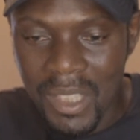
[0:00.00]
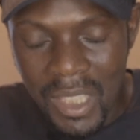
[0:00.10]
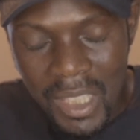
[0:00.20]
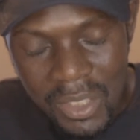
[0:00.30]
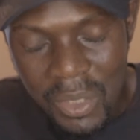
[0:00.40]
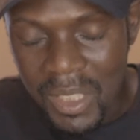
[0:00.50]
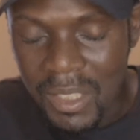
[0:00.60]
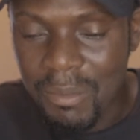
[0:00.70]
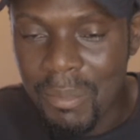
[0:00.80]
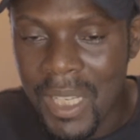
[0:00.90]
In short,
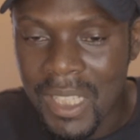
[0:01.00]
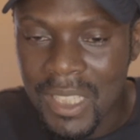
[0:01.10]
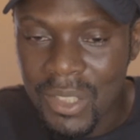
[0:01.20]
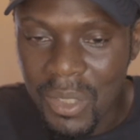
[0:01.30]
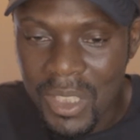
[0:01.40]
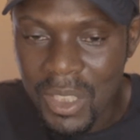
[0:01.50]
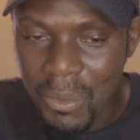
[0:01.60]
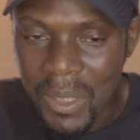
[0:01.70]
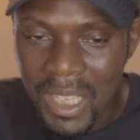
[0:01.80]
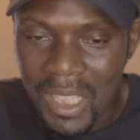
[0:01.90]
they've made it in such a
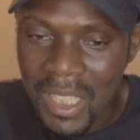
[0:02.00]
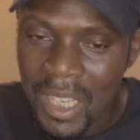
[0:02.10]
way that